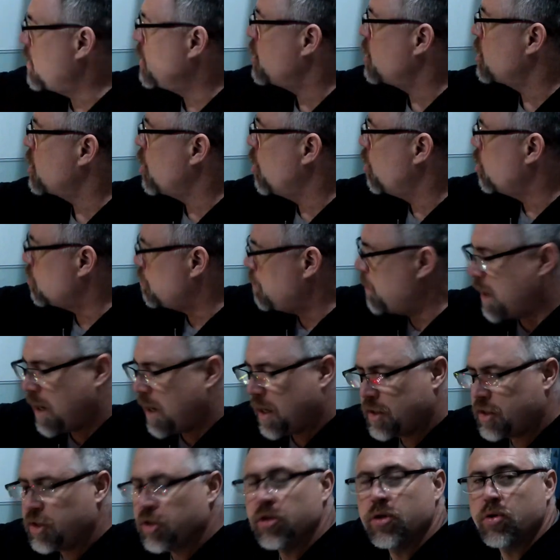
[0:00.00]
It just goes
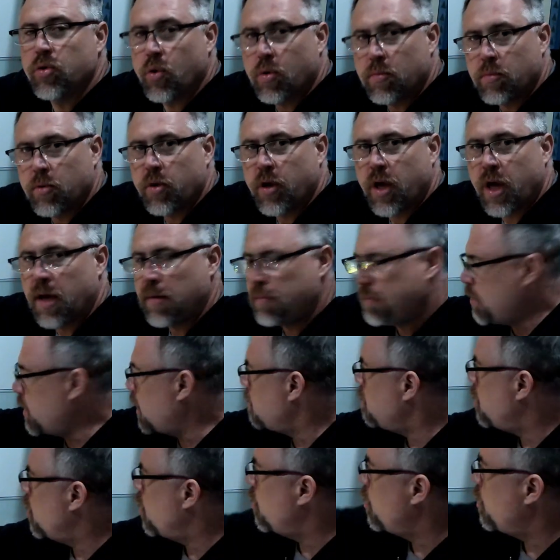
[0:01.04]
back to your normal
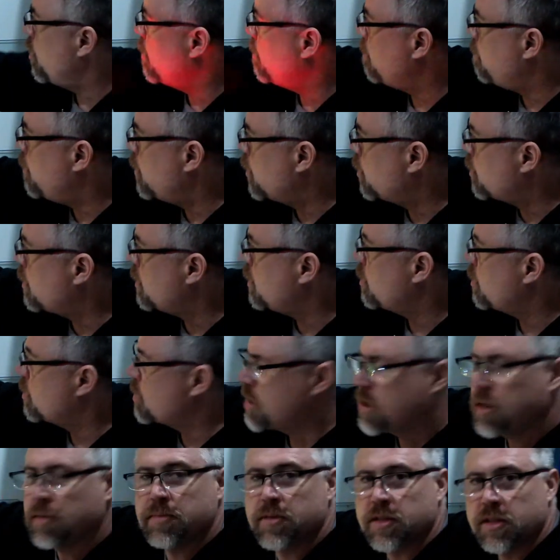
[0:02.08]
gameplay mode of building your
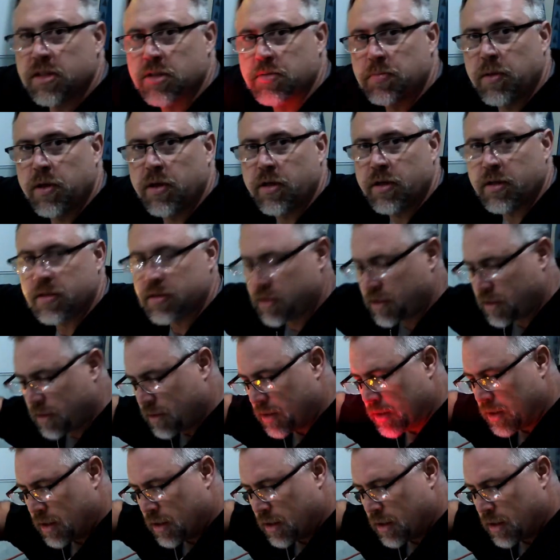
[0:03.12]
Simpsons Millions.